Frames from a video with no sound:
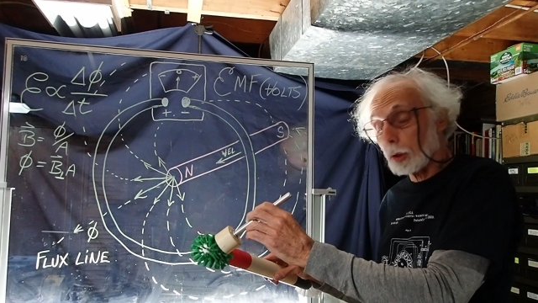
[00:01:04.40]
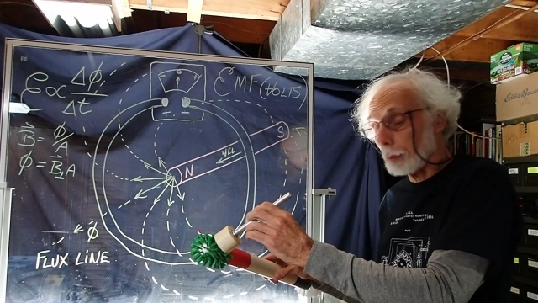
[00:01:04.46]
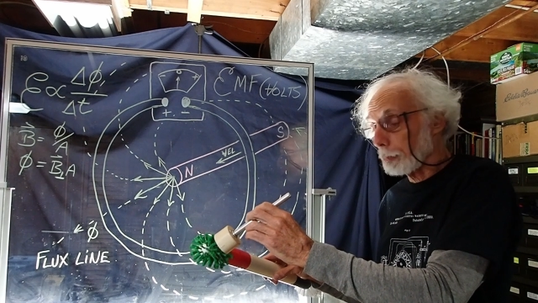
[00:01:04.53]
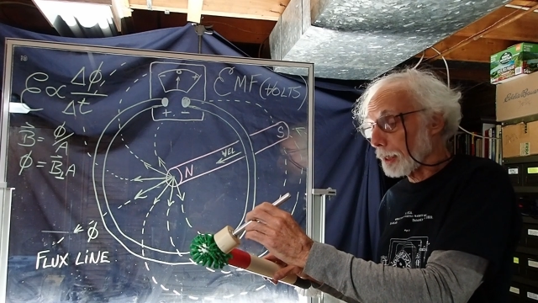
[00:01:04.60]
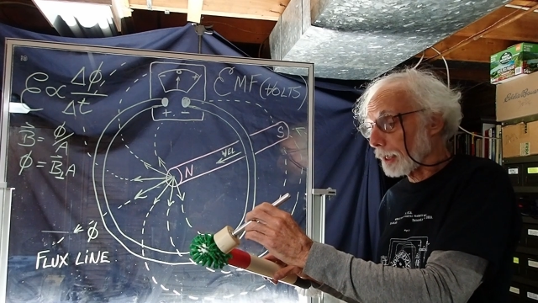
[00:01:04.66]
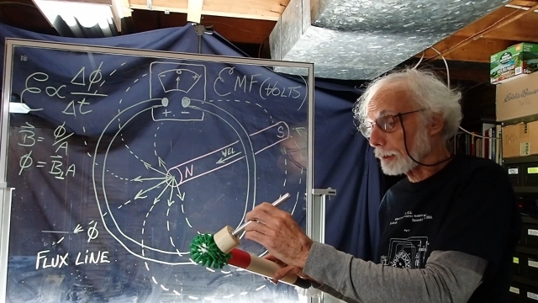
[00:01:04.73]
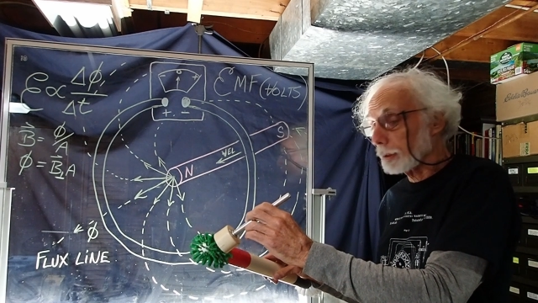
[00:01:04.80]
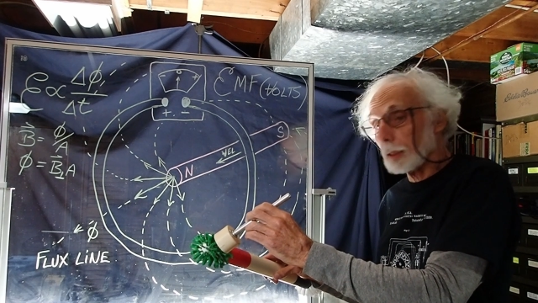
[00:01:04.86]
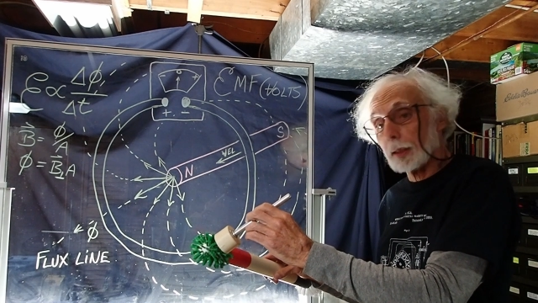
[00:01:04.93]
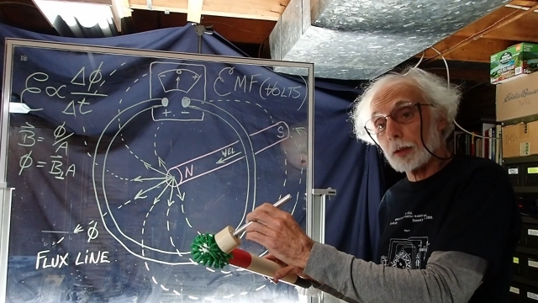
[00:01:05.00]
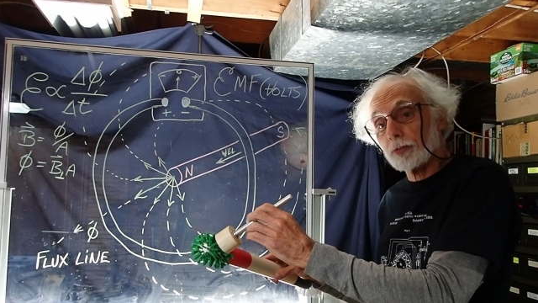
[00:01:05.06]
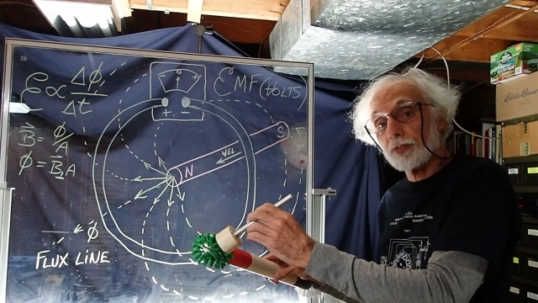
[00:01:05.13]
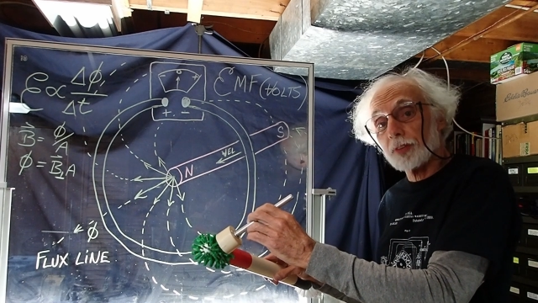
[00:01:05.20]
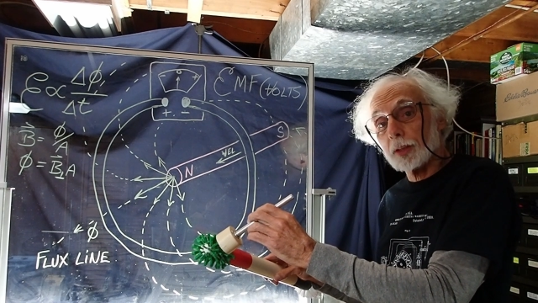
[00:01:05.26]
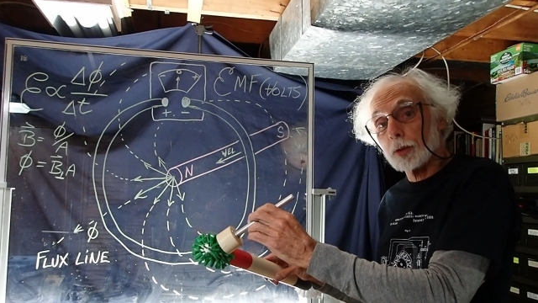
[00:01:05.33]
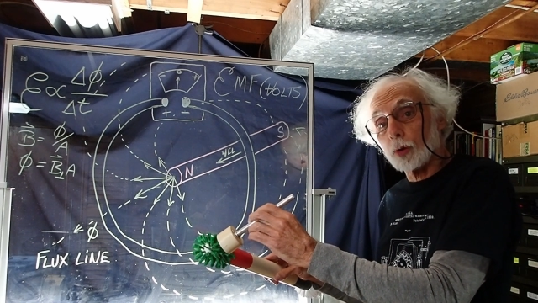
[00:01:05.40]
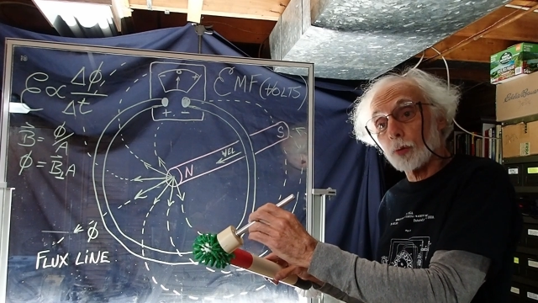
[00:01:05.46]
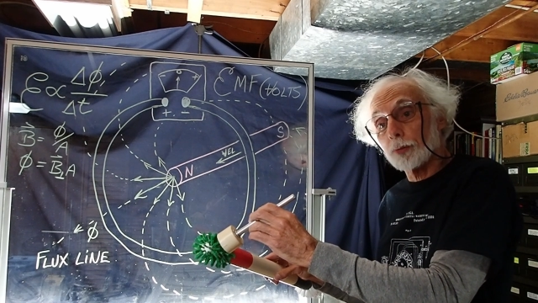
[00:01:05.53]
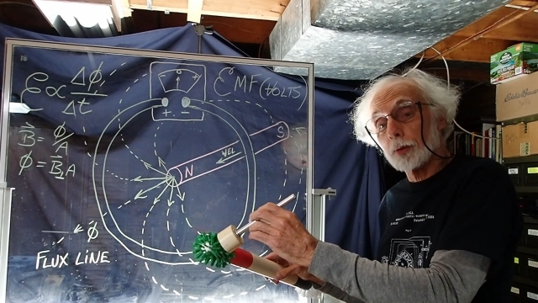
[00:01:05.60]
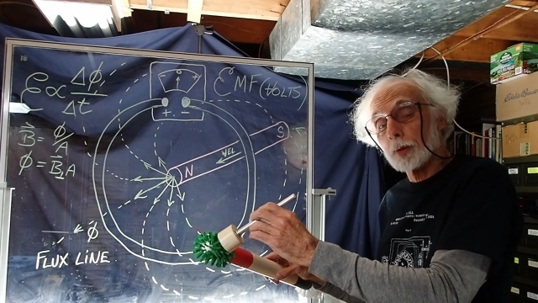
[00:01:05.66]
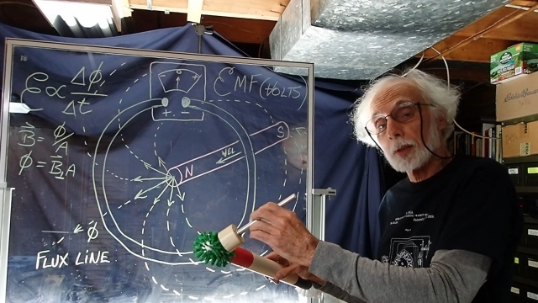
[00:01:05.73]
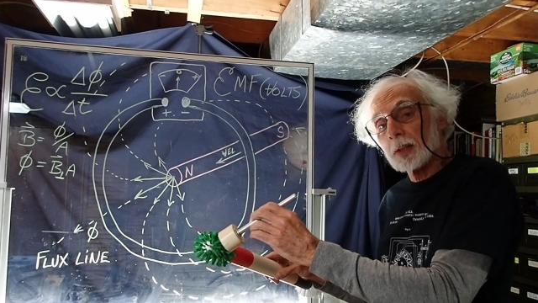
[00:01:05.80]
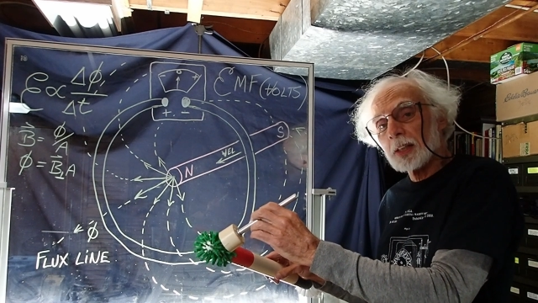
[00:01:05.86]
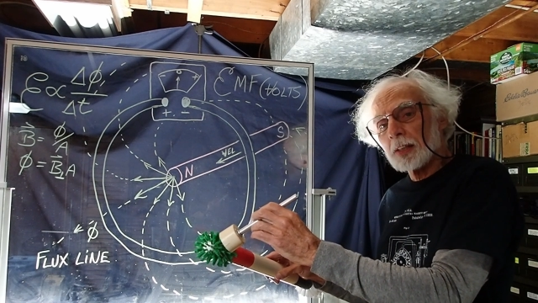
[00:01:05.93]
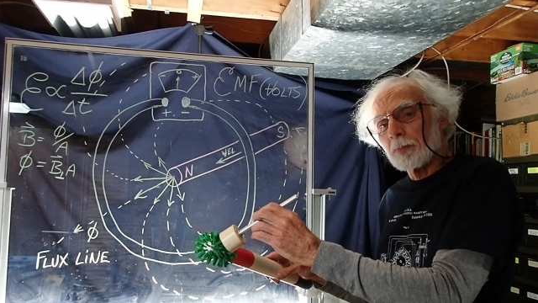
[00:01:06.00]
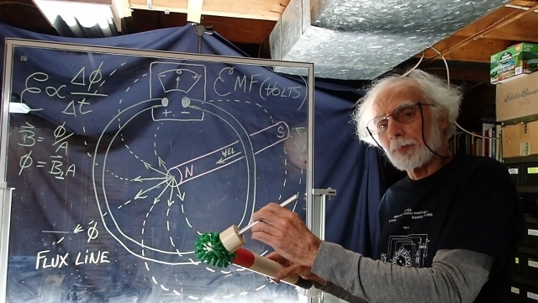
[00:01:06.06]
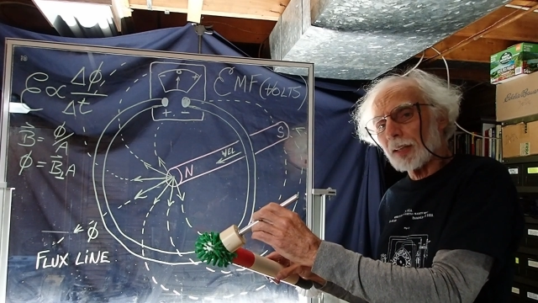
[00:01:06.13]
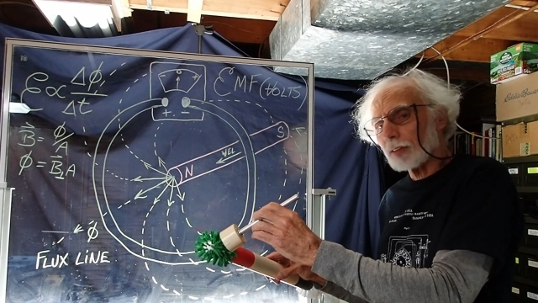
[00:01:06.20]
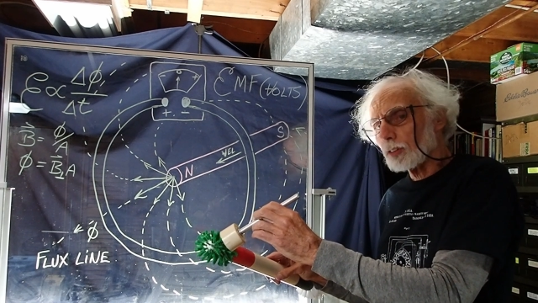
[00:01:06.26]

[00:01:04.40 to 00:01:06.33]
a magnetic field. Now,